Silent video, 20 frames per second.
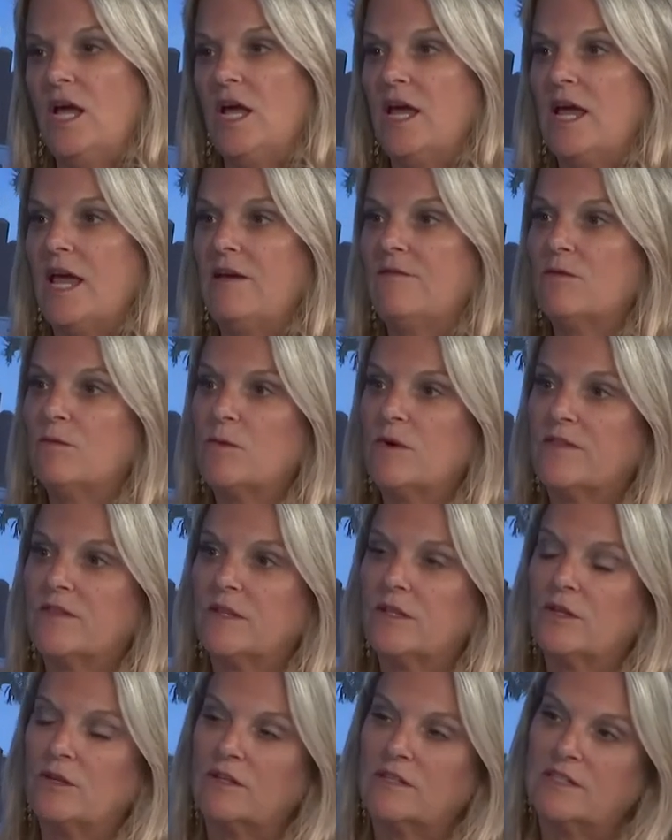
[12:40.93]
Even with the
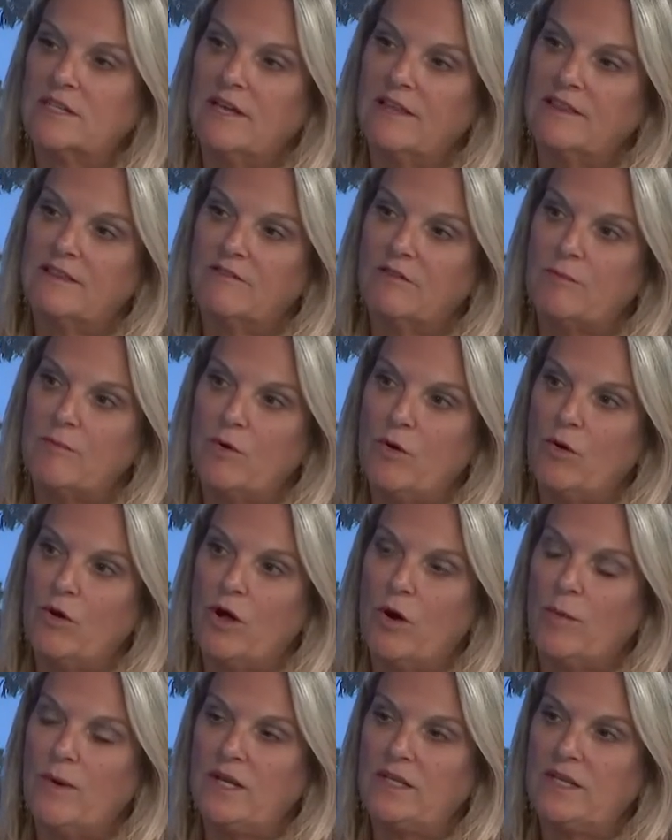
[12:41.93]
little tenth of a mill
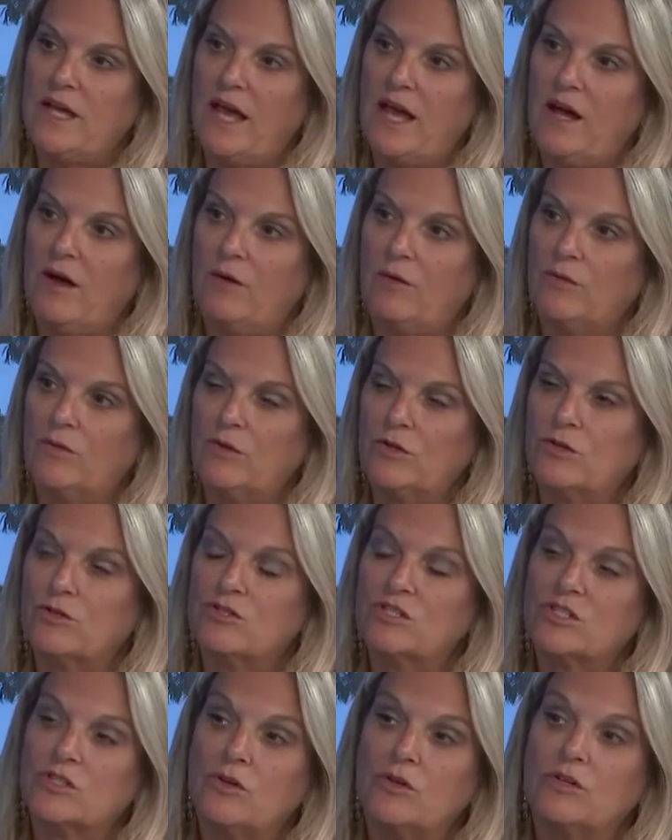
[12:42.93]
going down, you're
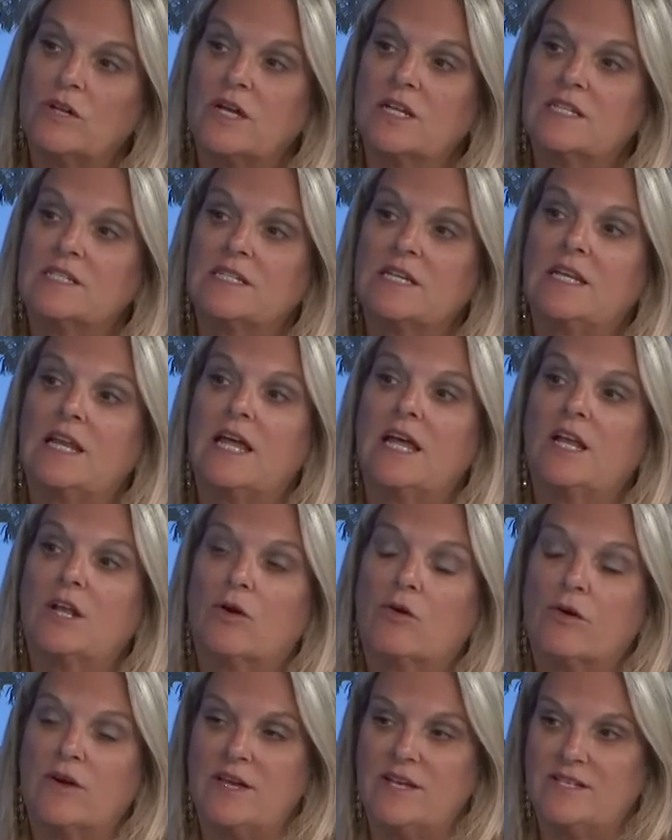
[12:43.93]
still going to see an
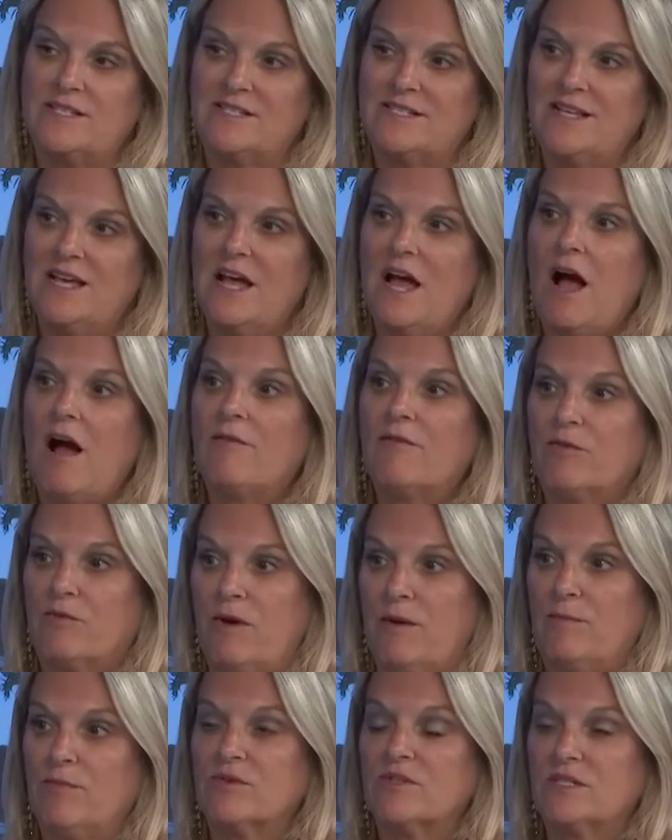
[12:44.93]
increase sure. of
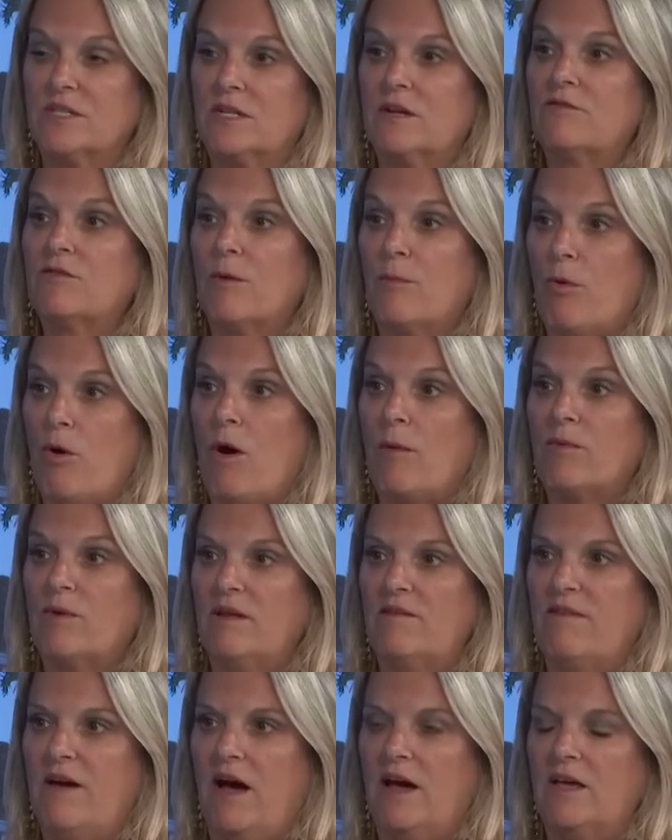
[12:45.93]
3% of your
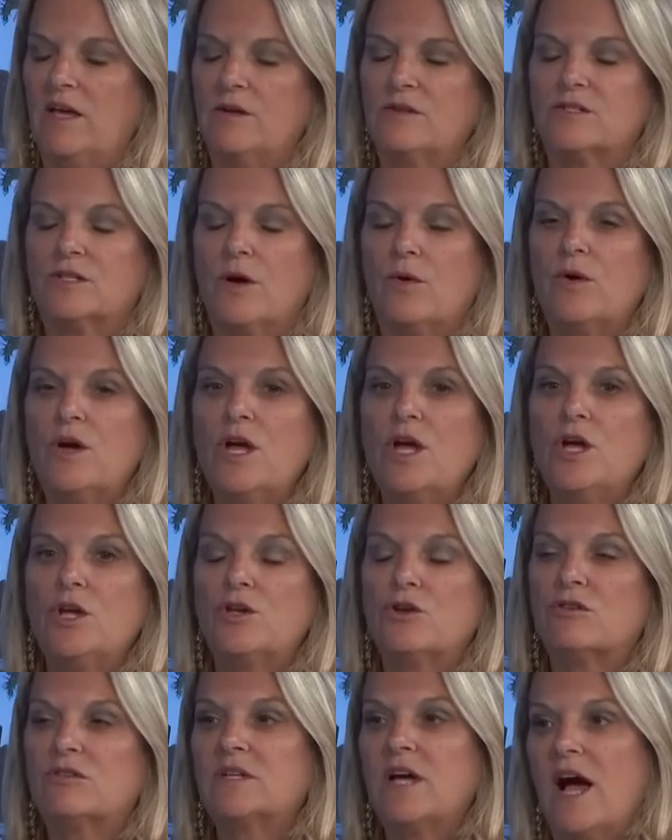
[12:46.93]
property value. So
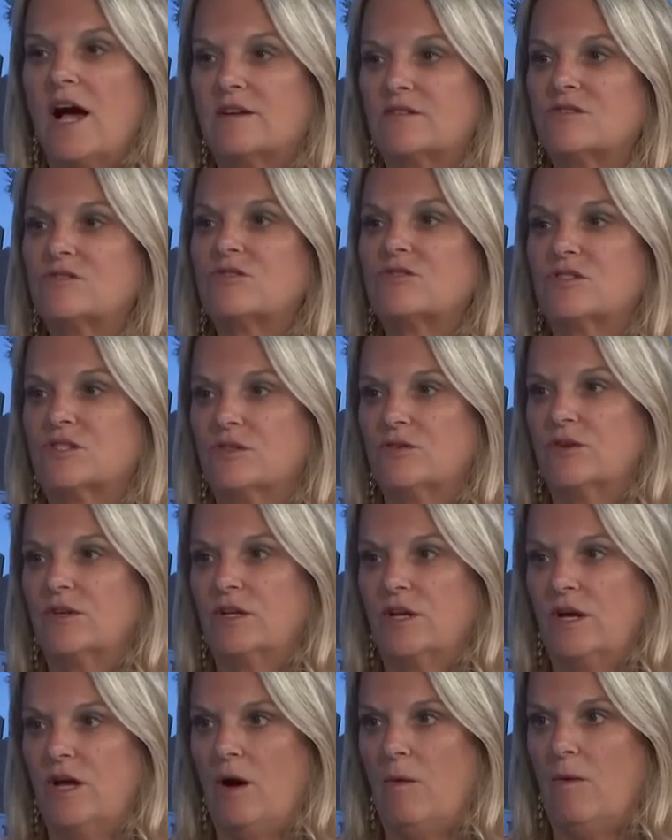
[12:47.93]
your taxes are still going
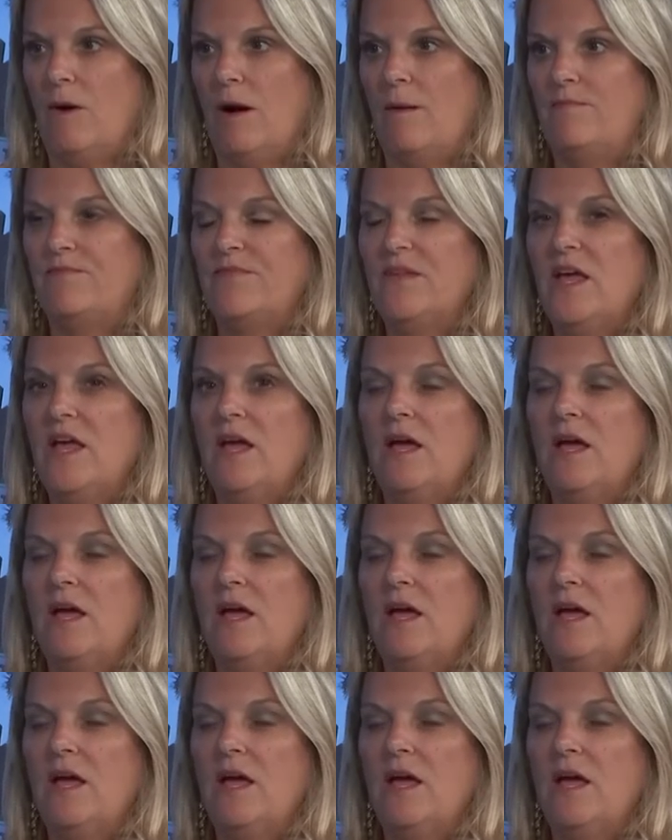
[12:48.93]
to go up.